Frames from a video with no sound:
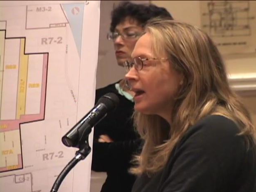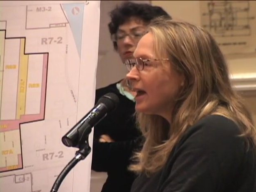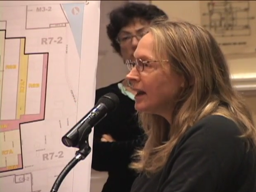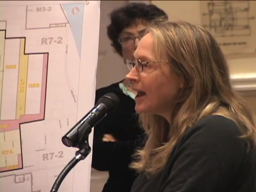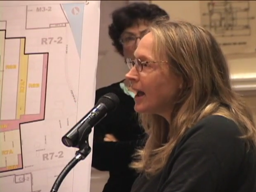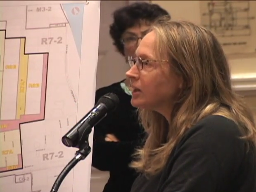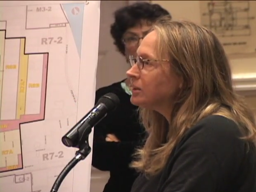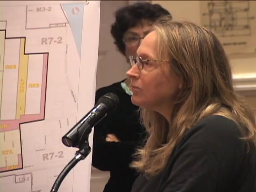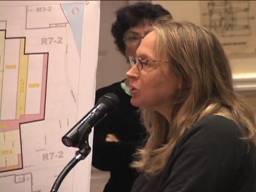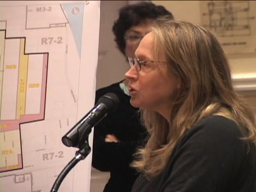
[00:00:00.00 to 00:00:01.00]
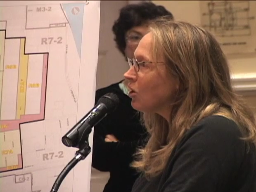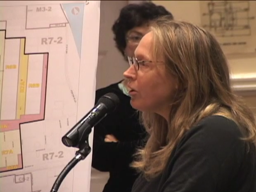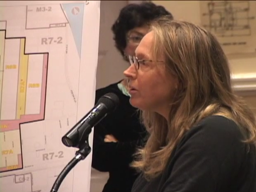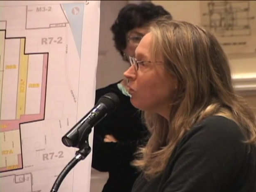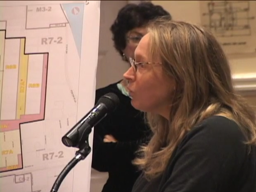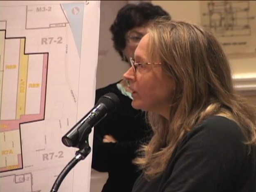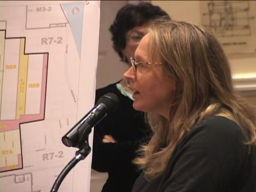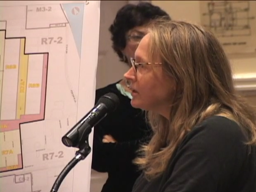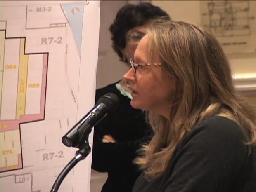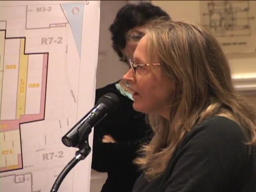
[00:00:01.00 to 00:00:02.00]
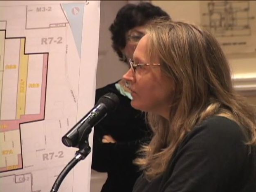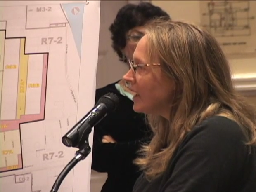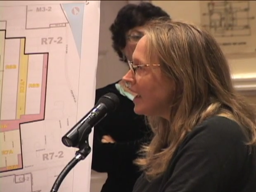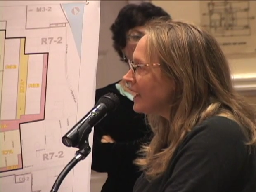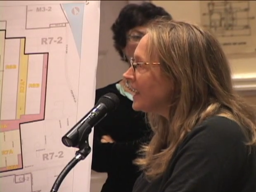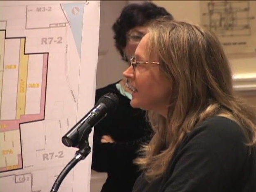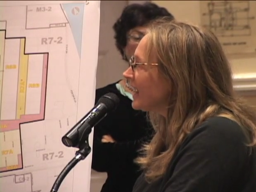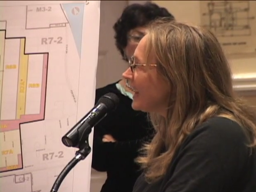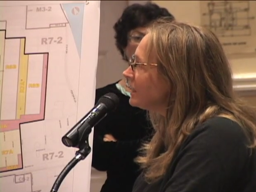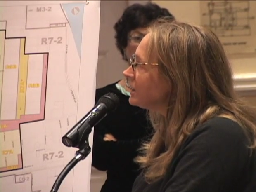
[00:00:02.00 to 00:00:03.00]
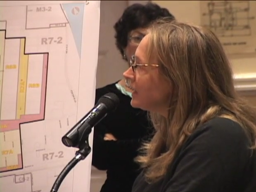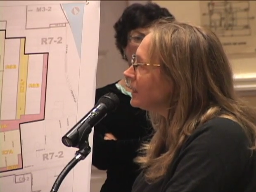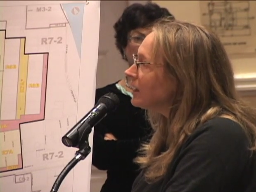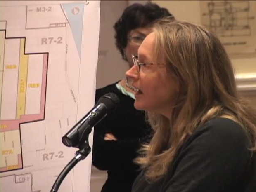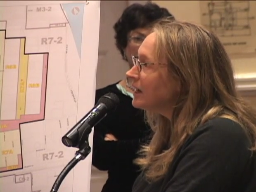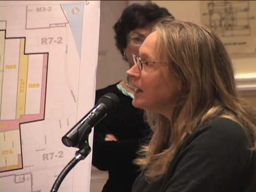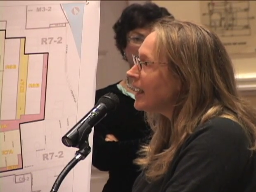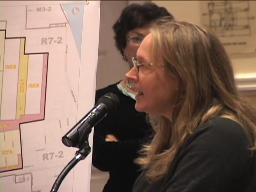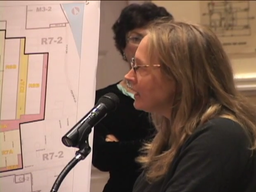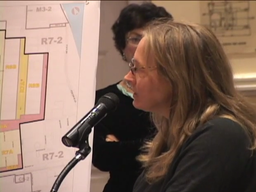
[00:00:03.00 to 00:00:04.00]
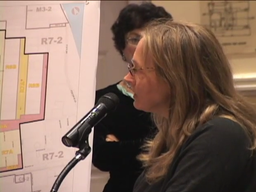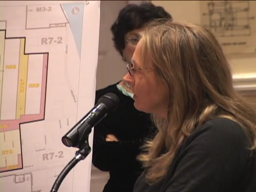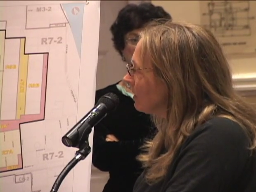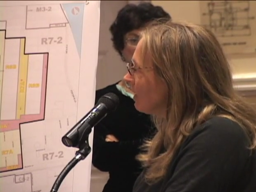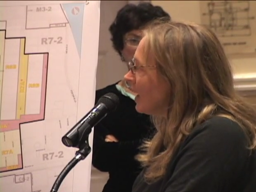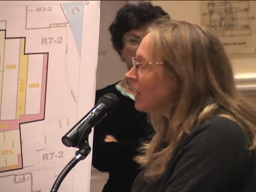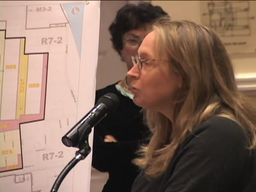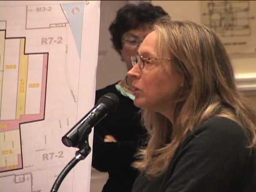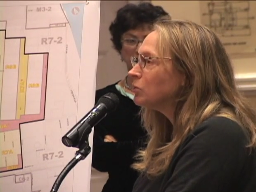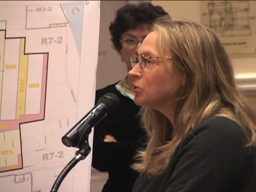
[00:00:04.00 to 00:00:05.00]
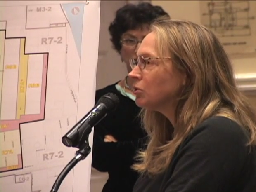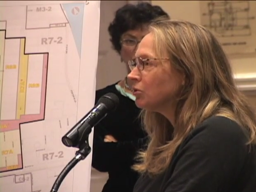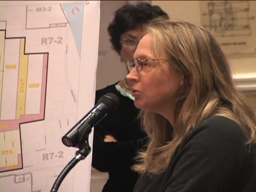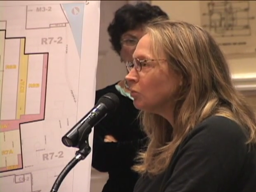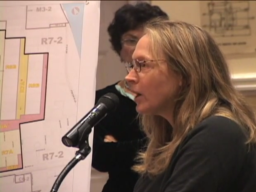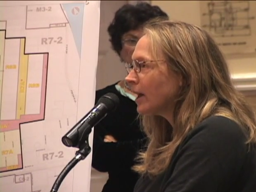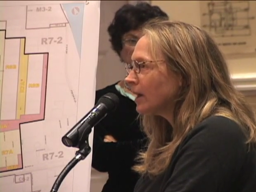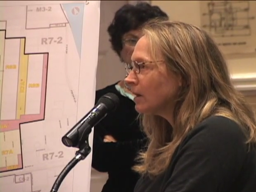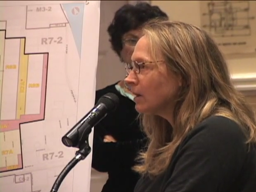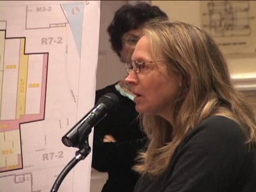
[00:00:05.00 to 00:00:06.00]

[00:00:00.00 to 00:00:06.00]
and asked them to start a 197A in 1998, and we were turned away.